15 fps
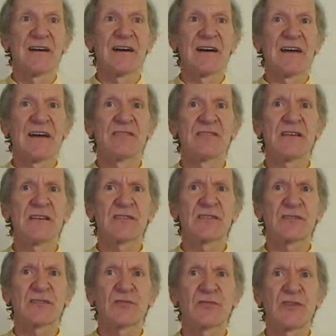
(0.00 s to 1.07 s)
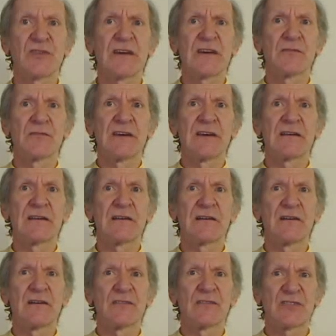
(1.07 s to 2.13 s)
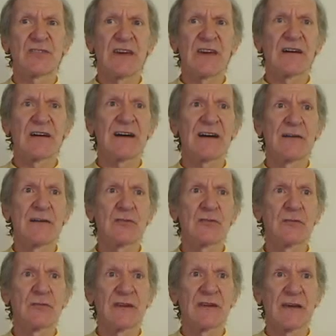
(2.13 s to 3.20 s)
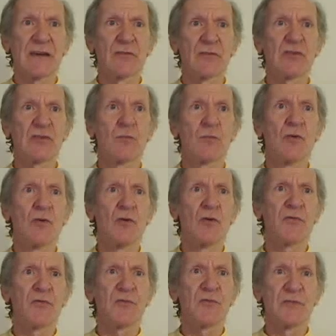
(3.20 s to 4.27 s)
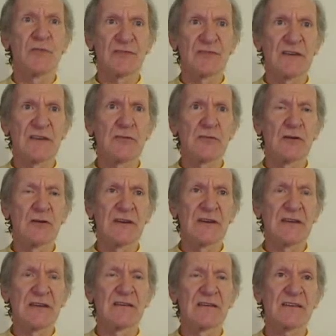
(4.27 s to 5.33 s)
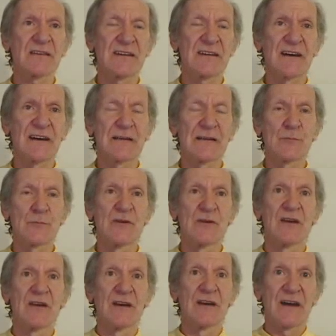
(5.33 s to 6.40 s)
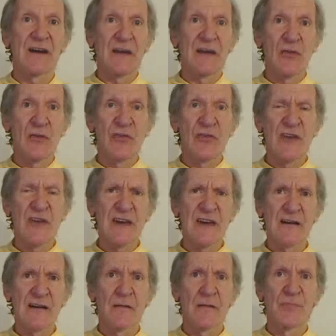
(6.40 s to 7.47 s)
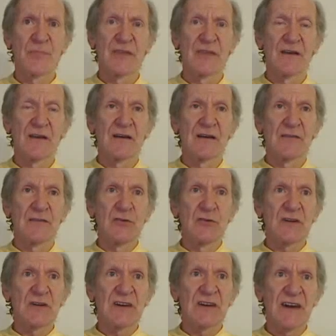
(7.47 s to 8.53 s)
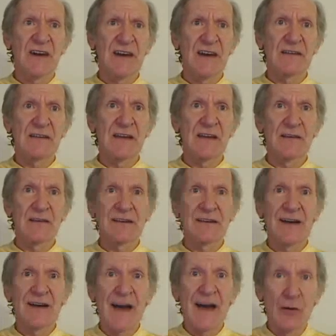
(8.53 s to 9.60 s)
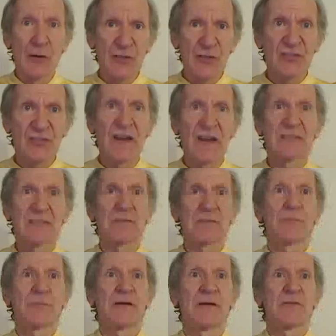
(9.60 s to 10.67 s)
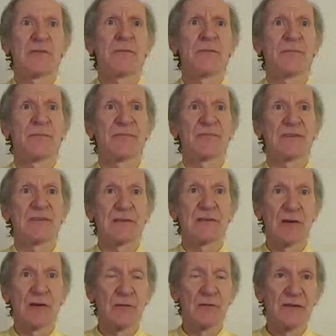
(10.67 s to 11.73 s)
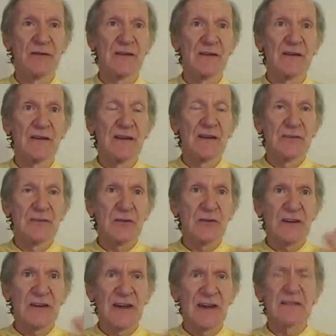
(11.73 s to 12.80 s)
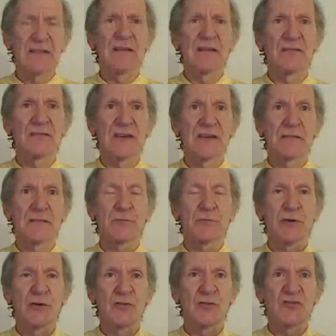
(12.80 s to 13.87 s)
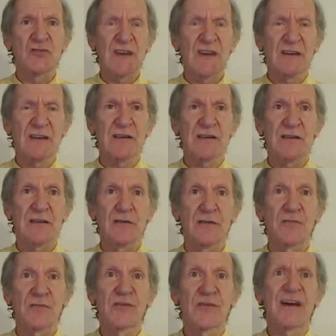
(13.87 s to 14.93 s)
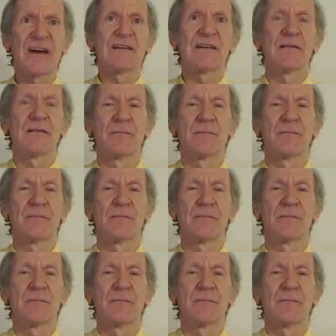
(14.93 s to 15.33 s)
And this sphere will stay around you whenever you move within your inner realm. And there you can, outside the bubble, you can then project fire